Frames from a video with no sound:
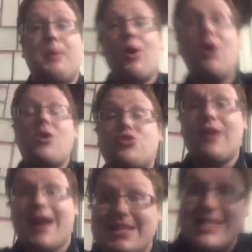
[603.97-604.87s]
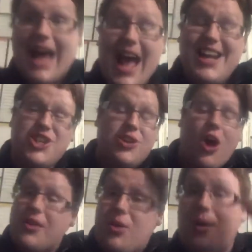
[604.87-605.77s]
per transaction
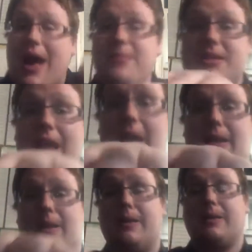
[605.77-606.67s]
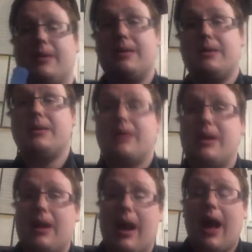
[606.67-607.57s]
on the website.
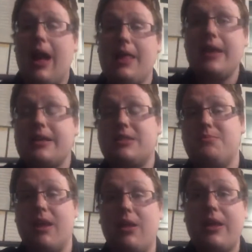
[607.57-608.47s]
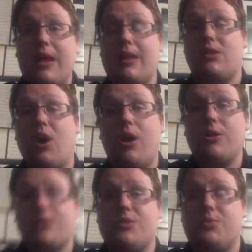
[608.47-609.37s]
I think his million
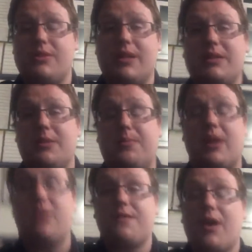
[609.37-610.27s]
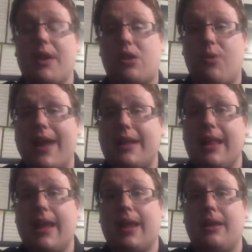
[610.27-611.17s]
dollars will disappear very
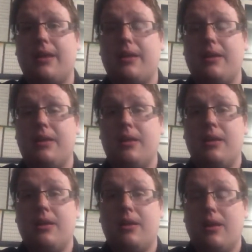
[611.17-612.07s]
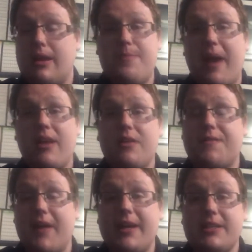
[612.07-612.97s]
quickly. He better
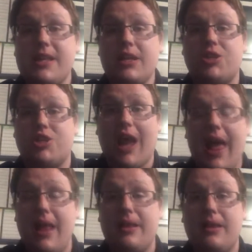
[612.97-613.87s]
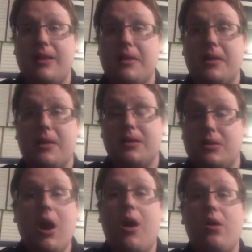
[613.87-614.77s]
fix this shit.
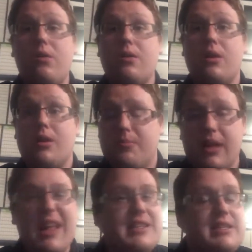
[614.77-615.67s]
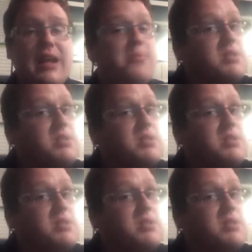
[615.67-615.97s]
No? But in some